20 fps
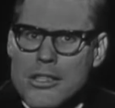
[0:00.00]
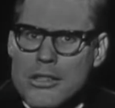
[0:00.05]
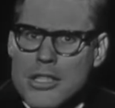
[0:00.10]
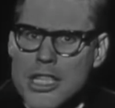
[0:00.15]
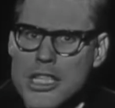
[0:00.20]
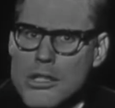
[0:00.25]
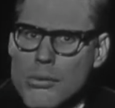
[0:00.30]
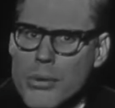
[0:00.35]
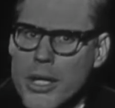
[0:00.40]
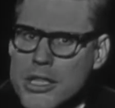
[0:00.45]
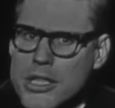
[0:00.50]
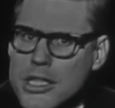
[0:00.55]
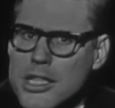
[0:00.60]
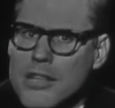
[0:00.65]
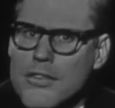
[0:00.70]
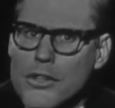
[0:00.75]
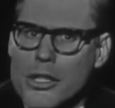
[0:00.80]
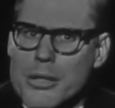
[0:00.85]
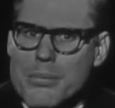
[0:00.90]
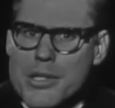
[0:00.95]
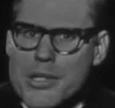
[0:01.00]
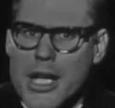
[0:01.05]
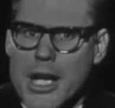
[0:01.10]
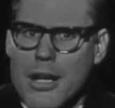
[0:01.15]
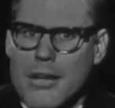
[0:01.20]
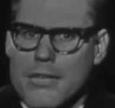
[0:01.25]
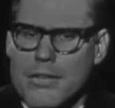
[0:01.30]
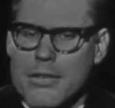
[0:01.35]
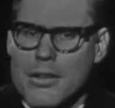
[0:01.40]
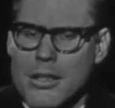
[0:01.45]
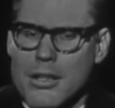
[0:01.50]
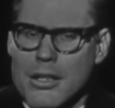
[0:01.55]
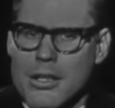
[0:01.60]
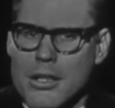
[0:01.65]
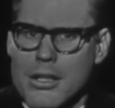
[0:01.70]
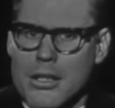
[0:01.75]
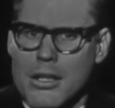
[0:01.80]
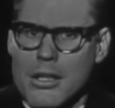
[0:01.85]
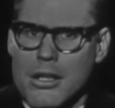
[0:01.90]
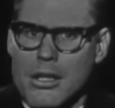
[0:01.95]
these questions for himself.
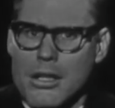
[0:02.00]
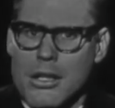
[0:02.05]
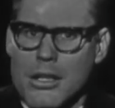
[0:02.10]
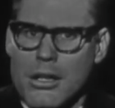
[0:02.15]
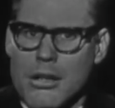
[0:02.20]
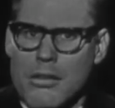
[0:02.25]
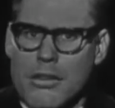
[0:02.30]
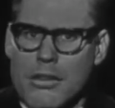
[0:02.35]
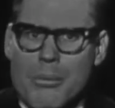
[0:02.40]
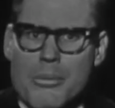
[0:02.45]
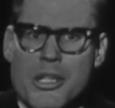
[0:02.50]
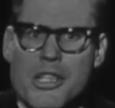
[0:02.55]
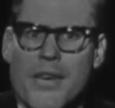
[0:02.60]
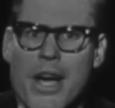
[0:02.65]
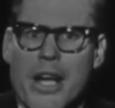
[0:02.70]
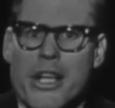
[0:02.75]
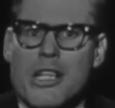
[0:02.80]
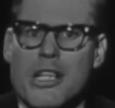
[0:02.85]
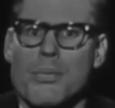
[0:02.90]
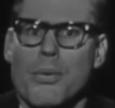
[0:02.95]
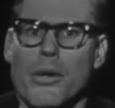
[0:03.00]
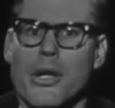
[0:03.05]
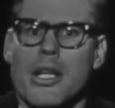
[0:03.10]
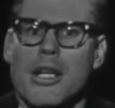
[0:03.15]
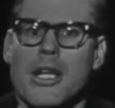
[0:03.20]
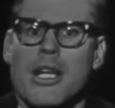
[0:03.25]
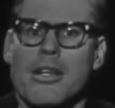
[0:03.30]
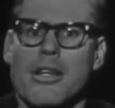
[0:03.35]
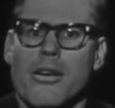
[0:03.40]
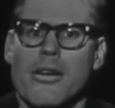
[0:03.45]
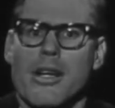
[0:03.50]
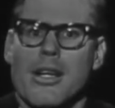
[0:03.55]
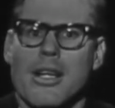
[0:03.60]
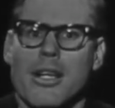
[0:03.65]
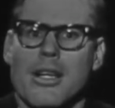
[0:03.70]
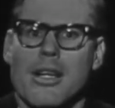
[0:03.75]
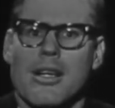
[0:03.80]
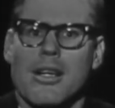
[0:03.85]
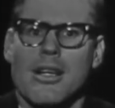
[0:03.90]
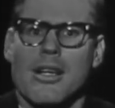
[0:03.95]
From his vantage point in eternity,
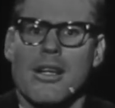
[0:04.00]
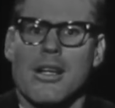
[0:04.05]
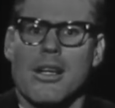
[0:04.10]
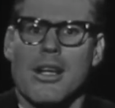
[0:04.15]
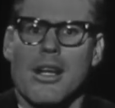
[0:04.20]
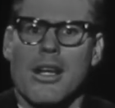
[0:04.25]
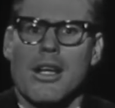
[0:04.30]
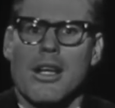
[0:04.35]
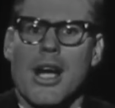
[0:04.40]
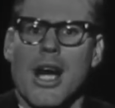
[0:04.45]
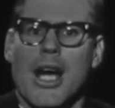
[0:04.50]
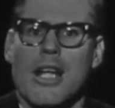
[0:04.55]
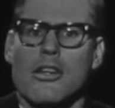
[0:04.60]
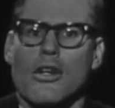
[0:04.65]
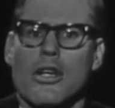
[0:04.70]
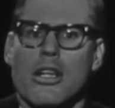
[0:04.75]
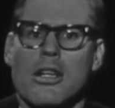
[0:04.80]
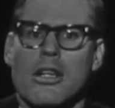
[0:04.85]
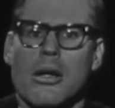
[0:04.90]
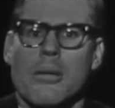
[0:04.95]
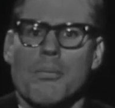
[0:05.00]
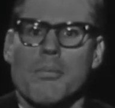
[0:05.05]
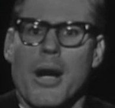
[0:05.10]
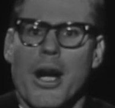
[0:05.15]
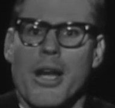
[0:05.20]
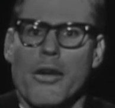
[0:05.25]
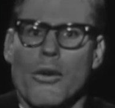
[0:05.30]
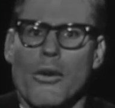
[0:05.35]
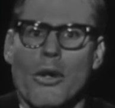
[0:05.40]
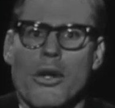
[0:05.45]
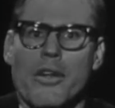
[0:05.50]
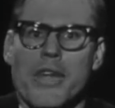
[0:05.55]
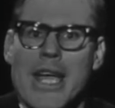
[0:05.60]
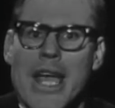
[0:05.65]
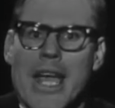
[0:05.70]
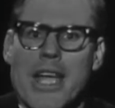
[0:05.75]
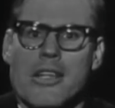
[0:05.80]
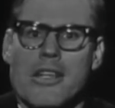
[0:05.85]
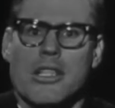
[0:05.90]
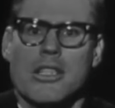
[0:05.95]
God looked upon all the
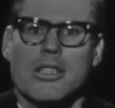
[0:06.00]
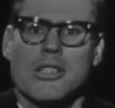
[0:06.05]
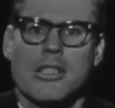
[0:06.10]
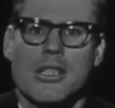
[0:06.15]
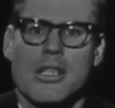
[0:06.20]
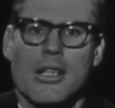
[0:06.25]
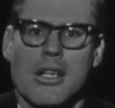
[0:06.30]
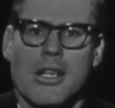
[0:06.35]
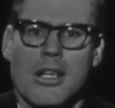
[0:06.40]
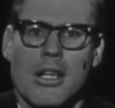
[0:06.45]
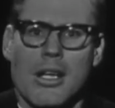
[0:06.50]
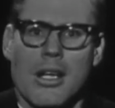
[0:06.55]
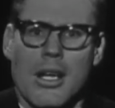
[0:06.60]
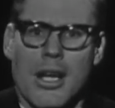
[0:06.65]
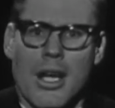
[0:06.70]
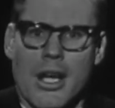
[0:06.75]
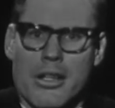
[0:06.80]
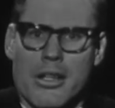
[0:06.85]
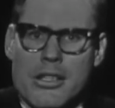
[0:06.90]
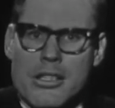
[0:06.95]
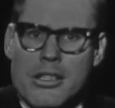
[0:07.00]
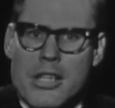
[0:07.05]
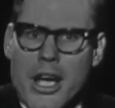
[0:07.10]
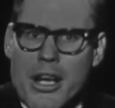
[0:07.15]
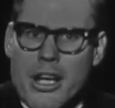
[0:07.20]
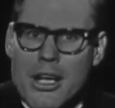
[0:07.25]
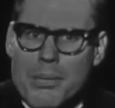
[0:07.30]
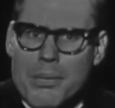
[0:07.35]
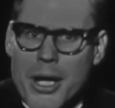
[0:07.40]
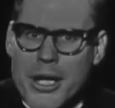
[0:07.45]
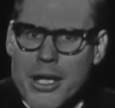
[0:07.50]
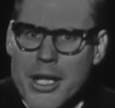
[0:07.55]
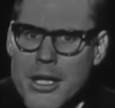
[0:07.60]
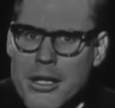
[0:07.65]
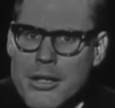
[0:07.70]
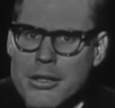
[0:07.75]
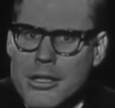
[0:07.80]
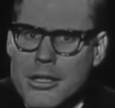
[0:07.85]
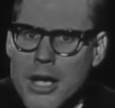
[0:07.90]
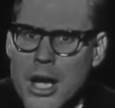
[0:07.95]
ages and decided upon the
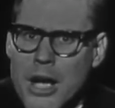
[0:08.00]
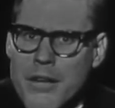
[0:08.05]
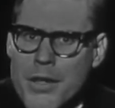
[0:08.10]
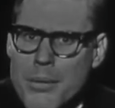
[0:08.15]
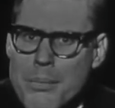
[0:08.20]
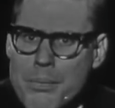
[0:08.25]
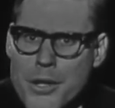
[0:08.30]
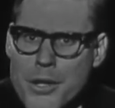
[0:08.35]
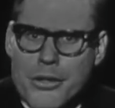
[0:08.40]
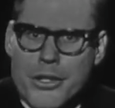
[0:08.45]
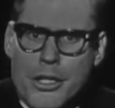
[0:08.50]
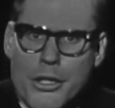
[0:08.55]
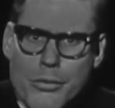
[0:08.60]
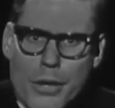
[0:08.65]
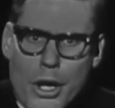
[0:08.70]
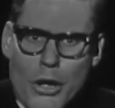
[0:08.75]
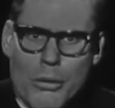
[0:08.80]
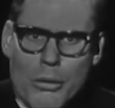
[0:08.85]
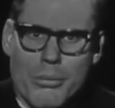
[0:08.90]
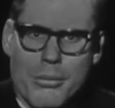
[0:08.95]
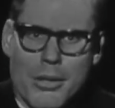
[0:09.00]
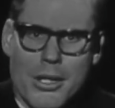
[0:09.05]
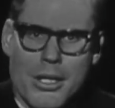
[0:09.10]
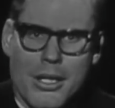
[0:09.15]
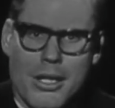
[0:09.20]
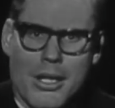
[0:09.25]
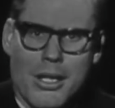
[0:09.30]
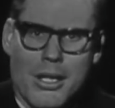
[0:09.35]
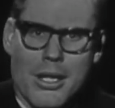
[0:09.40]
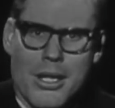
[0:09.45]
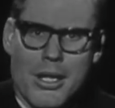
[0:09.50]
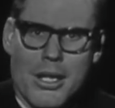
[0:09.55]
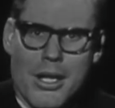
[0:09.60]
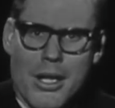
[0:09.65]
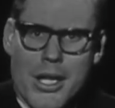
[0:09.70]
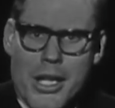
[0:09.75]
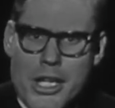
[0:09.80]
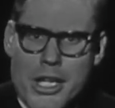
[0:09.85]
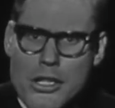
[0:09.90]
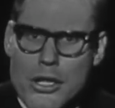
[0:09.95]
era of imperial Rome.
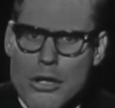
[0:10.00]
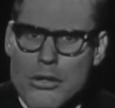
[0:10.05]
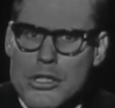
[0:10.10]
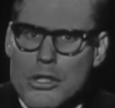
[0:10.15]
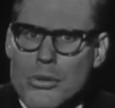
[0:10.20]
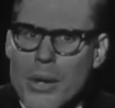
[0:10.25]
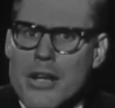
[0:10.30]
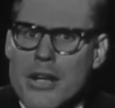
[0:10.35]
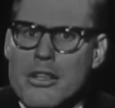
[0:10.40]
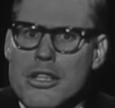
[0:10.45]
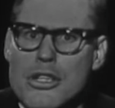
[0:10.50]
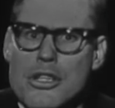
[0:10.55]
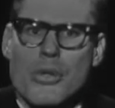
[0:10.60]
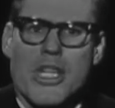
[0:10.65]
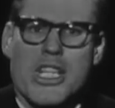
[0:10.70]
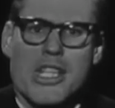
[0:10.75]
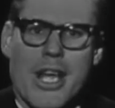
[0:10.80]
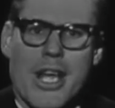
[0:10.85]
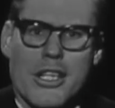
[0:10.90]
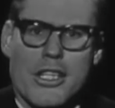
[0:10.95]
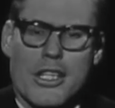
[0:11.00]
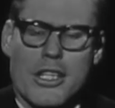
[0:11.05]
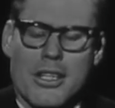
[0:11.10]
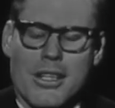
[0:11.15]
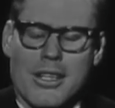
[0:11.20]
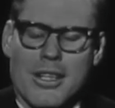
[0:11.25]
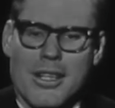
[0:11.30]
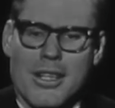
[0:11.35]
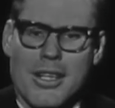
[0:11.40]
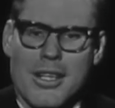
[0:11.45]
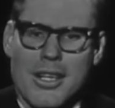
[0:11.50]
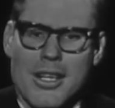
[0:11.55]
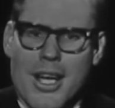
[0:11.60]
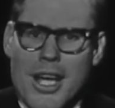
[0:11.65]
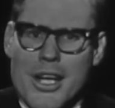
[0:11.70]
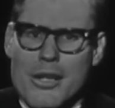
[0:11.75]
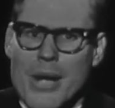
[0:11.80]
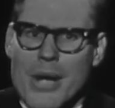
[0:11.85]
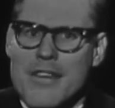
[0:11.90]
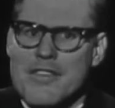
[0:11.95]
And he chose to enter the Jewish nation and
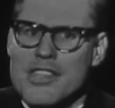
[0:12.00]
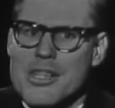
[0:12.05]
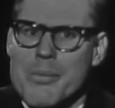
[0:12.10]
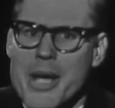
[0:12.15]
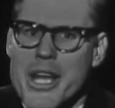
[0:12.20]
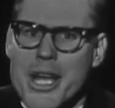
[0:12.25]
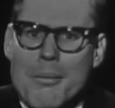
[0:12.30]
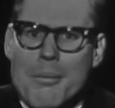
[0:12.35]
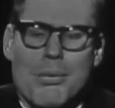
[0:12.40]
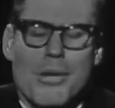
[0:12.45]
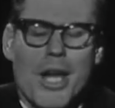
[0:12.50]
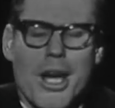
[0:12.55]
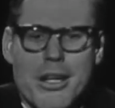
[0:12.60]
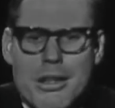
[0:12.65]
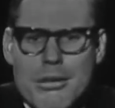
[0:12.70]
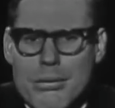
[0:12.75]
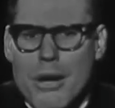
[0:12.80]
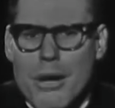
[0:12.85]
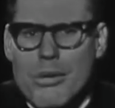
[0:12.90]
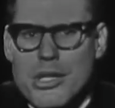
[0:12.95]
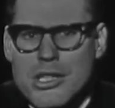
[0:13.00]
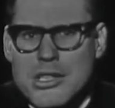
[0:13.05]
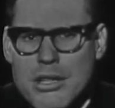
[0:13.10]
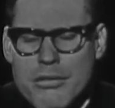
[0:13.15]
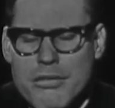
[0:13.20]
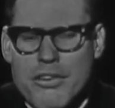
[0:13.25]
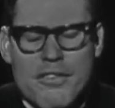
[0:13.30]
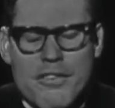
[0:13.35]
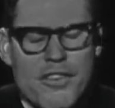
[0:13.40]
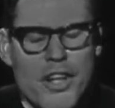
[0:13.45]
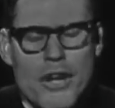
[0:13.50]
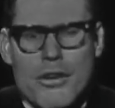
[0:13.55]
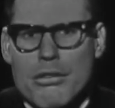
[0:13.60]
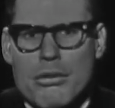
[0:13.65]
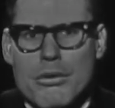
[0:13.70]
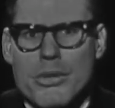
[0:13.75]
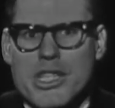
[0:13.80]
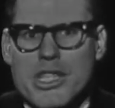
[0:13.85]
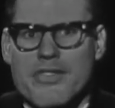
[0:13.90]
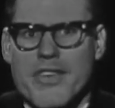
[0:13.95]
to have Semitic blood throw his, flow
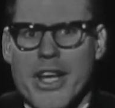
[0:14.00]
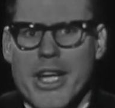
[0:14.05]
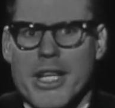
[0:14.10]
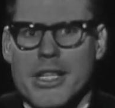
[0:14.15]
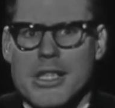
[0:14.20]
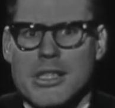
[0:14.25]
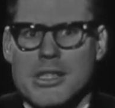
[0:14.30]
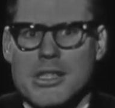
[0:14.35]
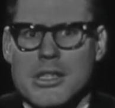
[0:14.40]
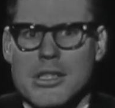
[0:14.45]
through his veins.